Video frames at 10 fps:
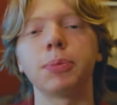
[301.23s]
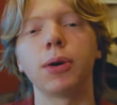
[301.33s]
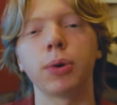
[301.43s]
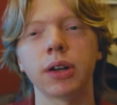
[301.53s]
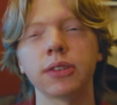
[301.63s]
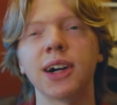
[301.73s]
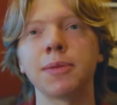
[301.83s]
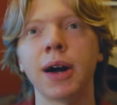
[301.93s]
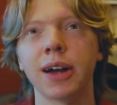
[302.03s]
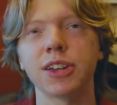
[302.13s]
but we're gonna talk
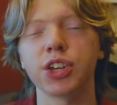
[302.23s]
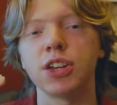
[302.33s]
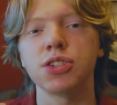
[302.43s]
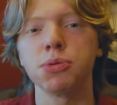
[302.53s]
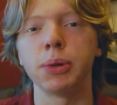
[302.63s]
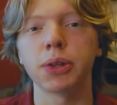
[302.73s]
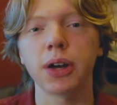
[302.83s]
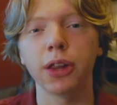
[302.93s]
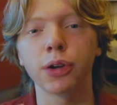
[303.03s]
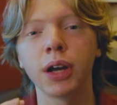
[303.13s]
about how to change it with
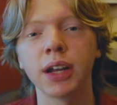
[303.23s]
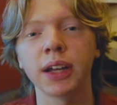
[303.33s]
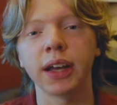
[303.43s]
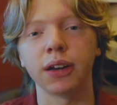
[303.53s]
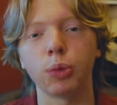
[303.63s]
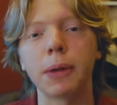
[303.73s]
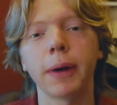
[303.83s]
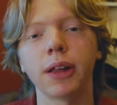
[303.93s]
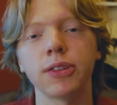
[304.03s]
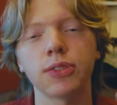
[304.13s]
color grading and white
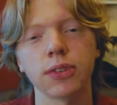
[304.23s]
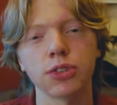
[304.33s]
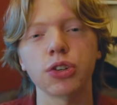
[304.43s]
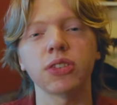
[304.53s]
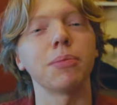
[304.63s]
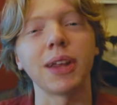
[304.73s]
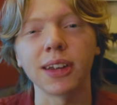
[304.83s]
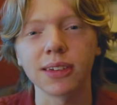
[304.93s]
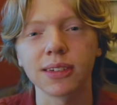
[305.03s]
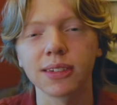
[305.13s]
balance in just a minute.